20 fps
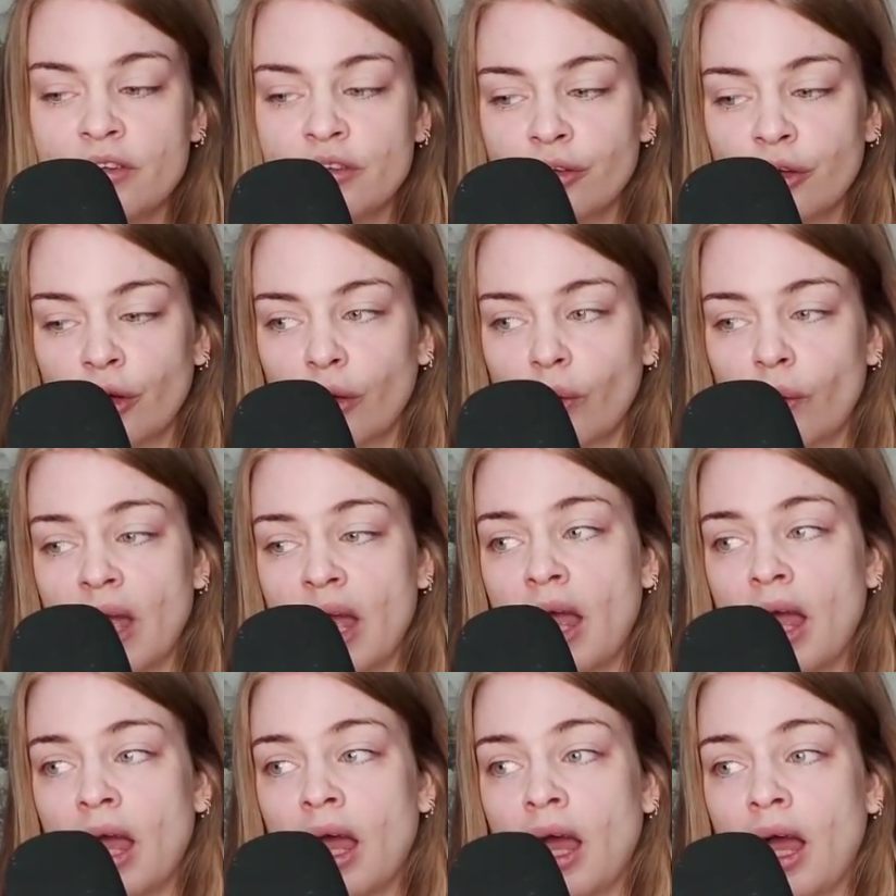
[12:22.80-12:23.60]
So
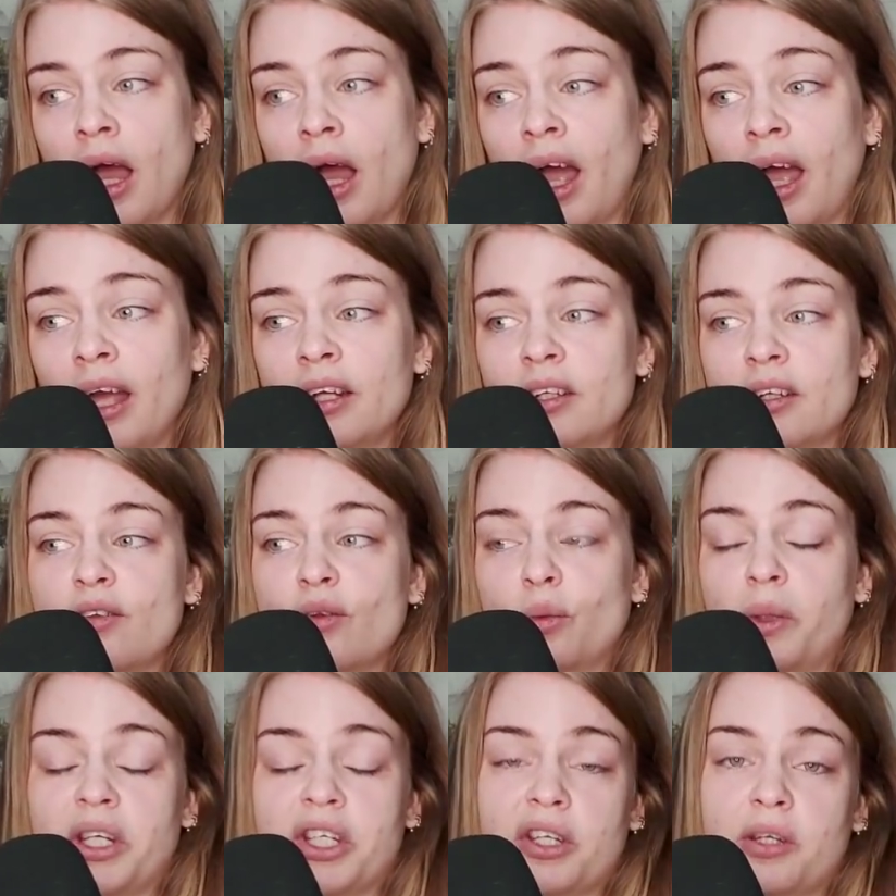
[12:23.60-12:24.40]
I
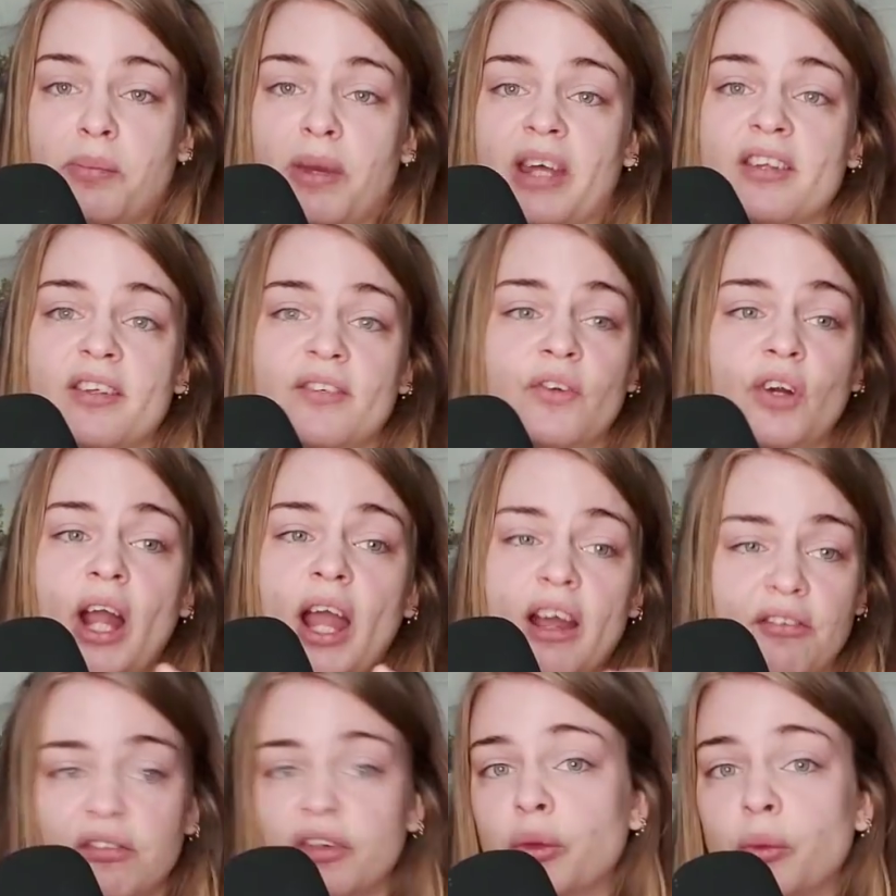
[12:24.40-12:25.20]
just wish the best for
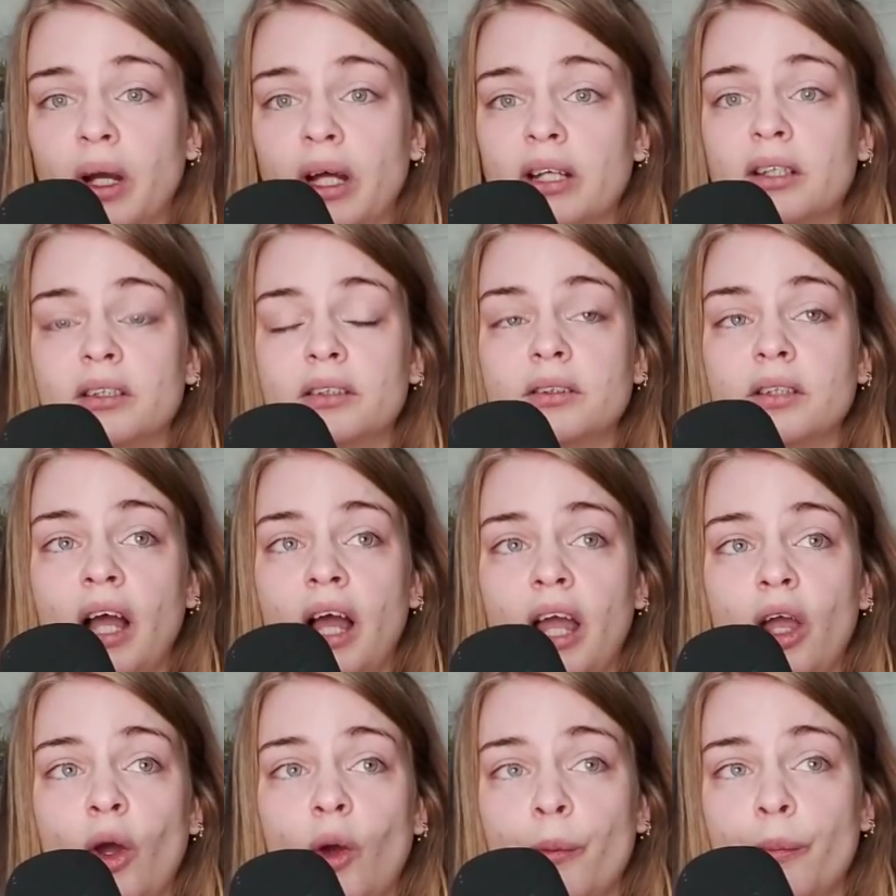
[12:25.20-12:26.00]
everyone.
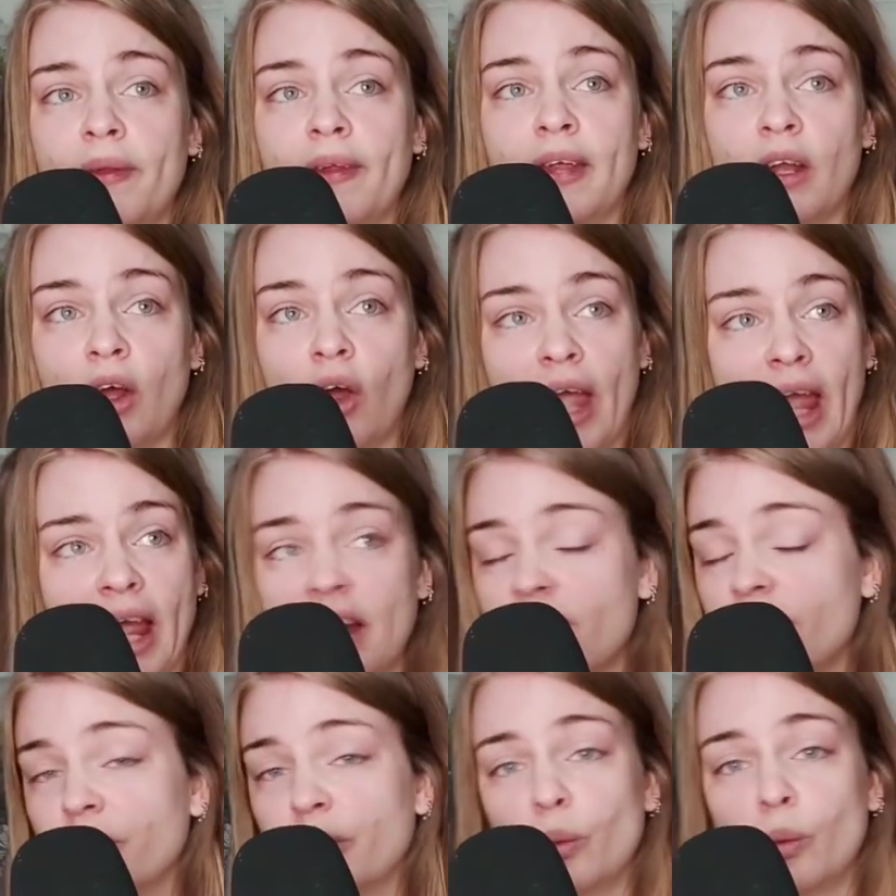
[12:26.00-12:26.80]
I hope that
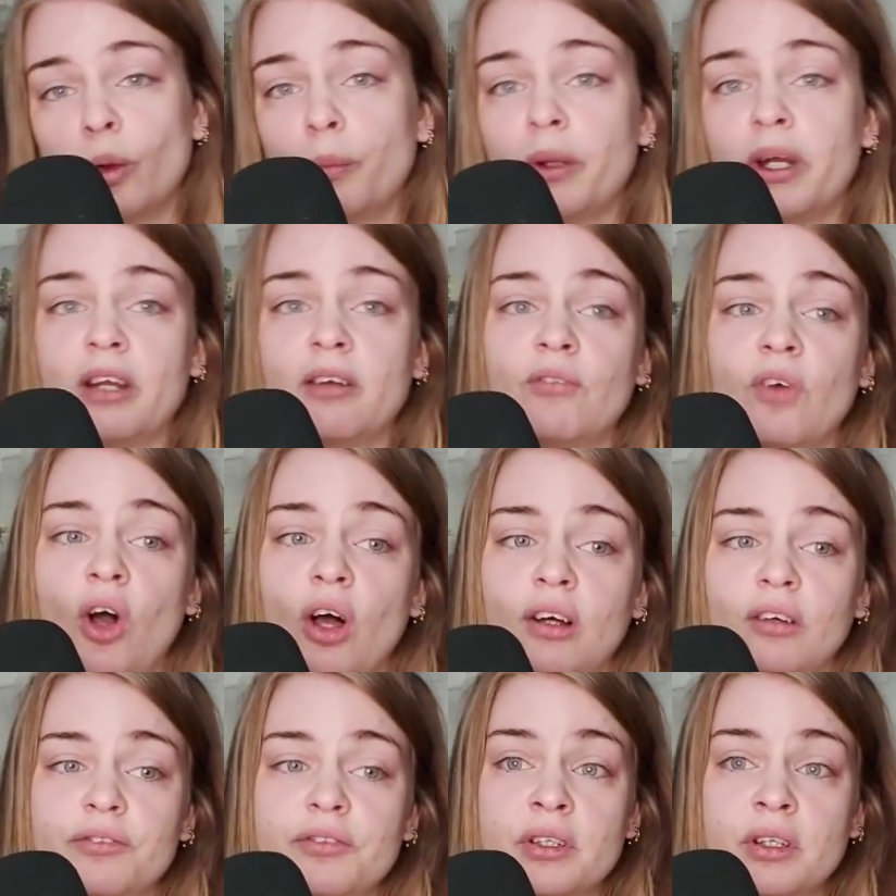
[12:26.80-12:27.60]
every woman
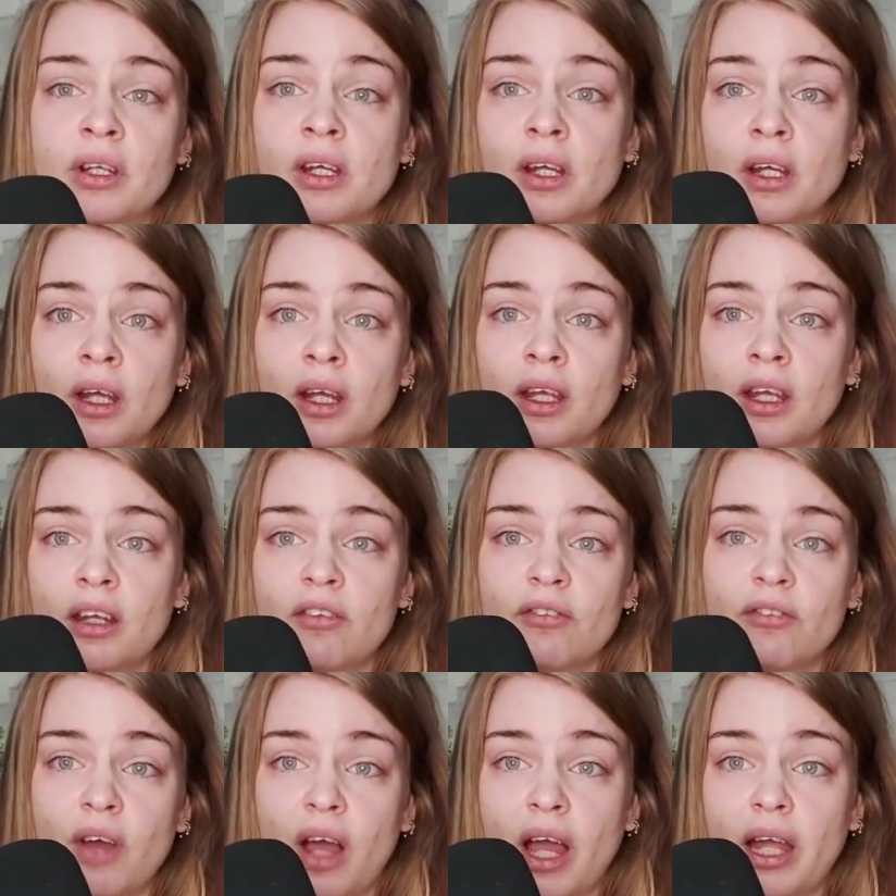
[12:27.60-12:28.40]
involved
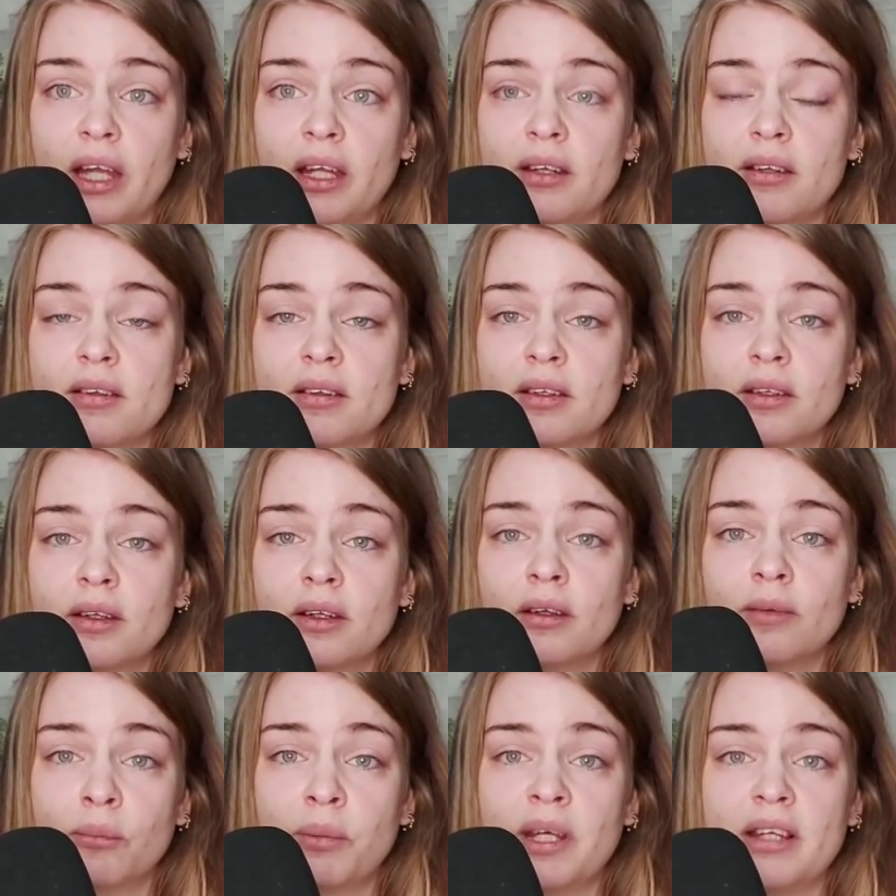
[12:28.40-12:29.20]
can find
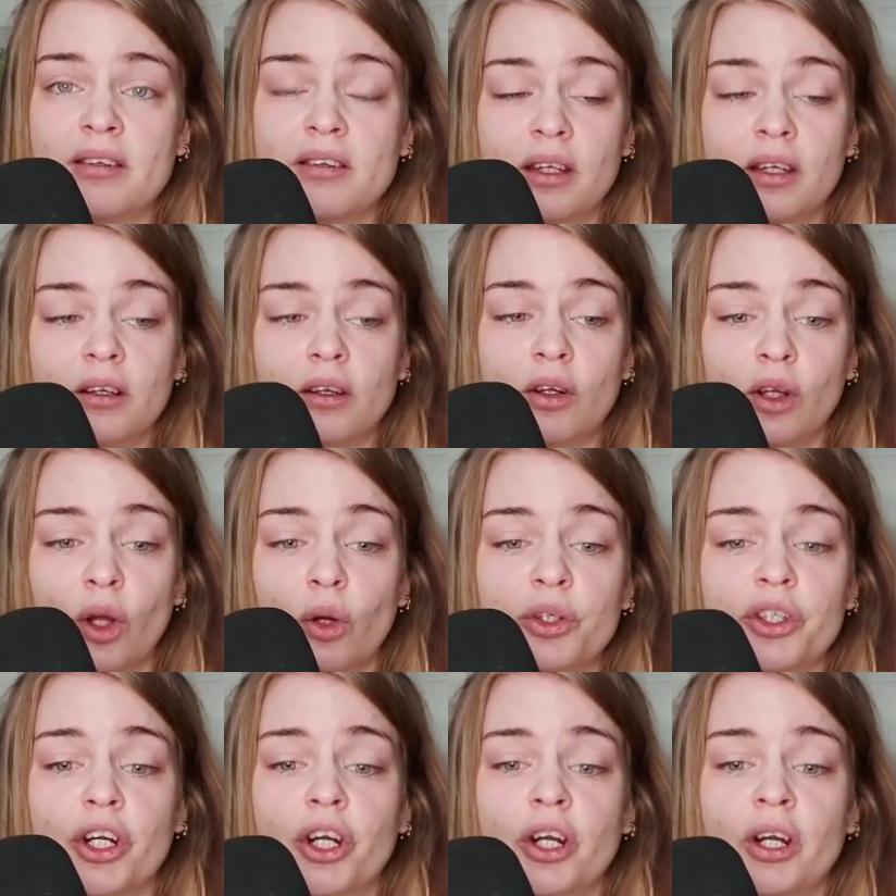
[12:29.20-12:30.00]
peace and
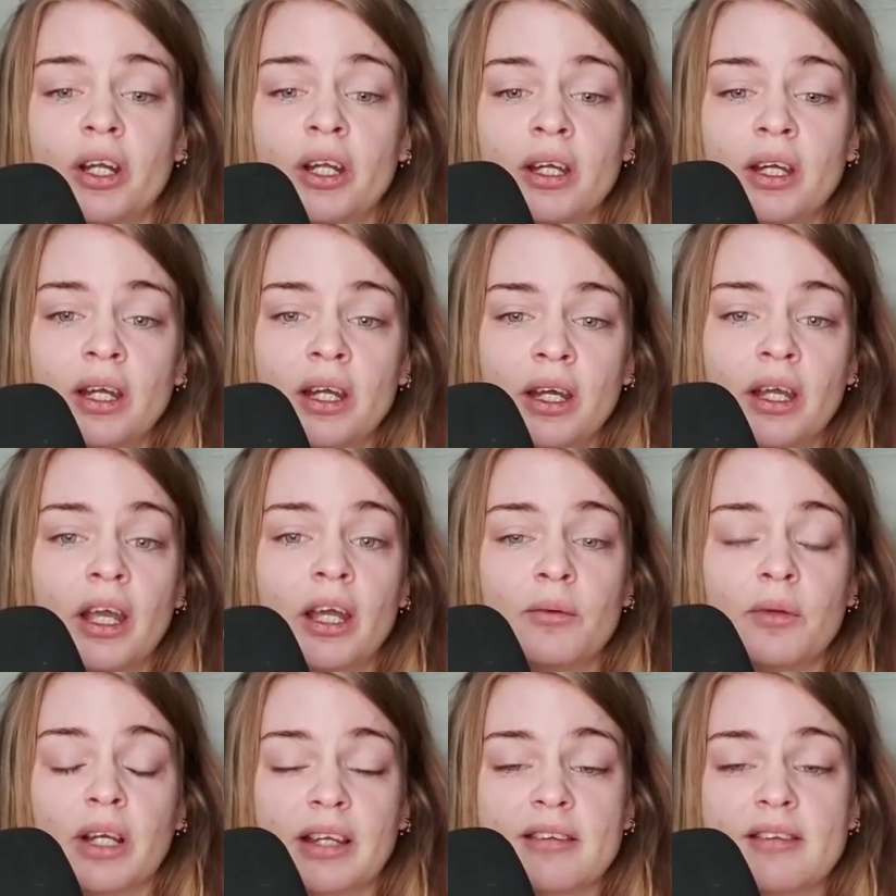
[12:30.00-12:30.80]
closure
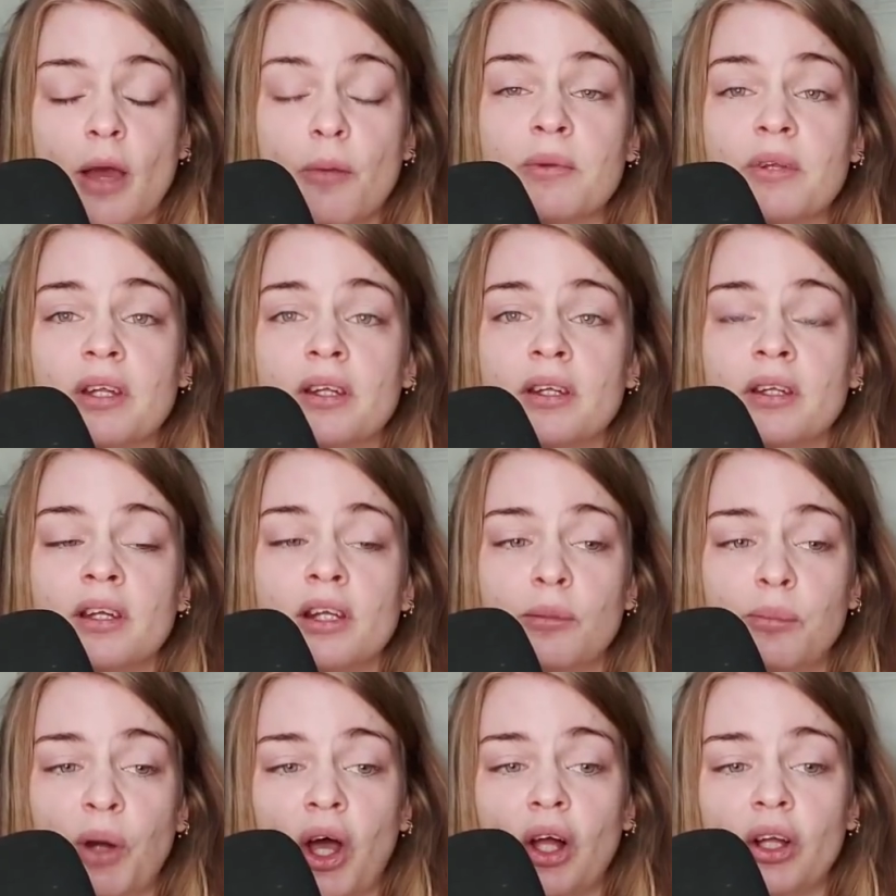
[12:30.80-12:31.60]
and accept
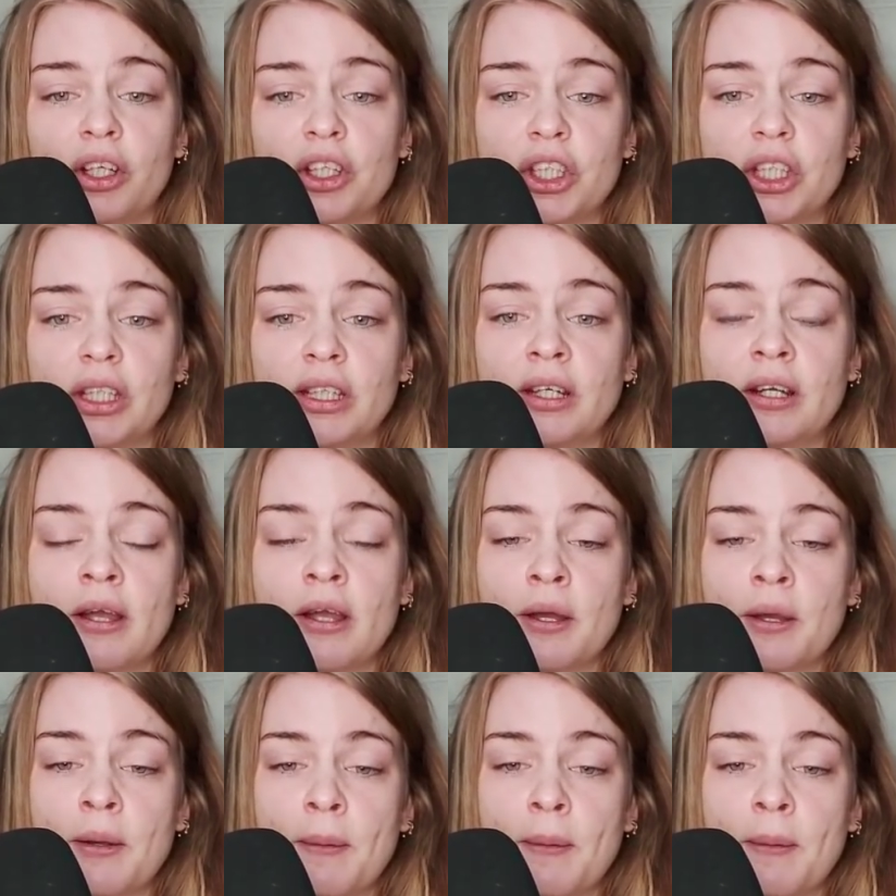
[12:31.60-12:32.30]
the apology.